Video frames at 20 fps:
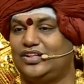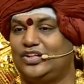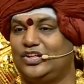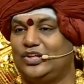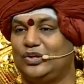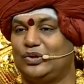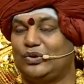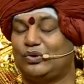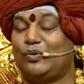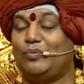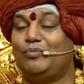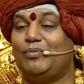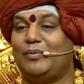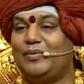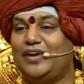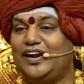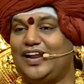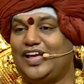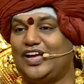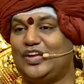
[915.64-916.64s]
Kumbh
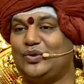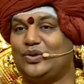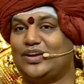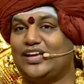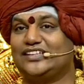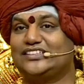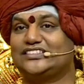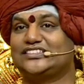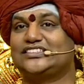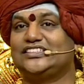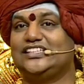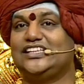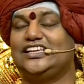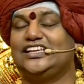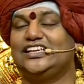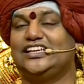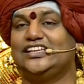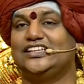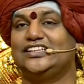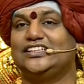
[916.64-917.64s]
Mela, you can see
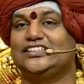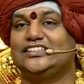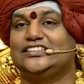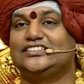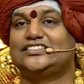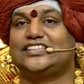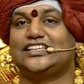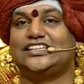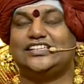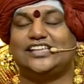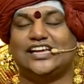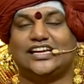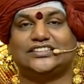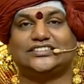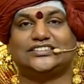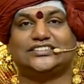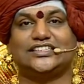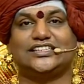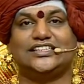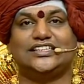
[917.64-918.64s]

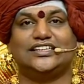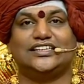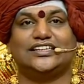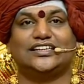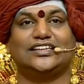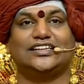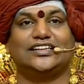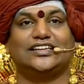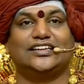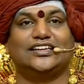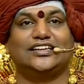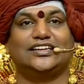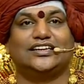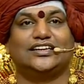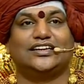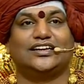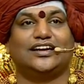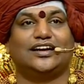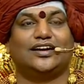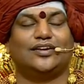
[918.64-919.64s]
sannyasi
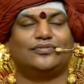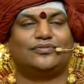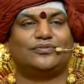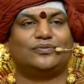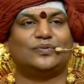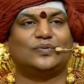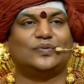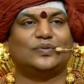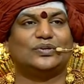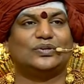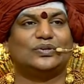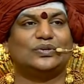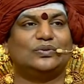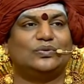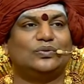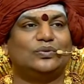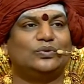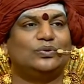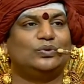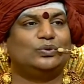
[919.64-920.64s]
of
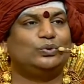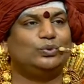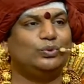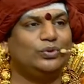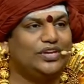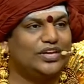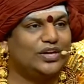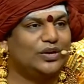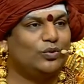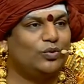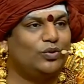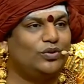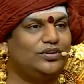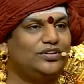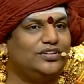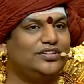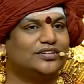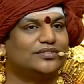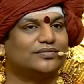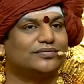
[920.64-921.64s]

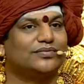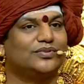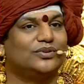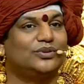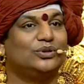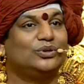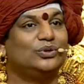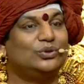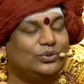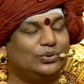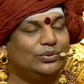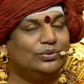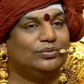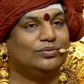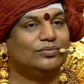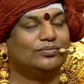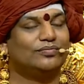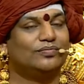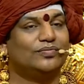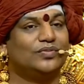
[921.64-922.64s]
two-year-old to
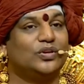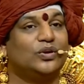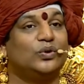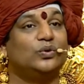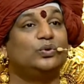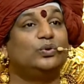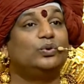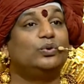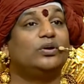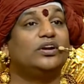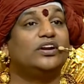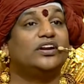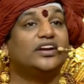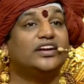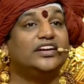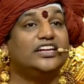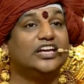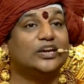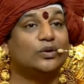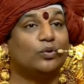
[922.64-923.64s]
two
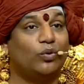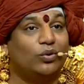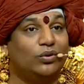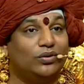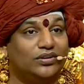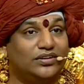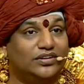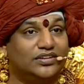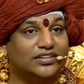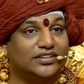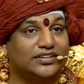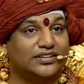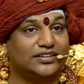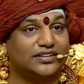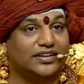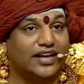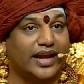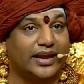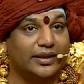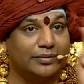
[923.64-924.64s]
hundred-year-old.
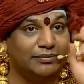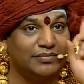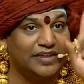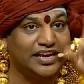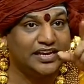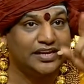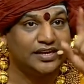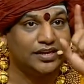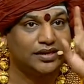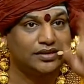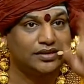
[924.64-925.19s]
I mean,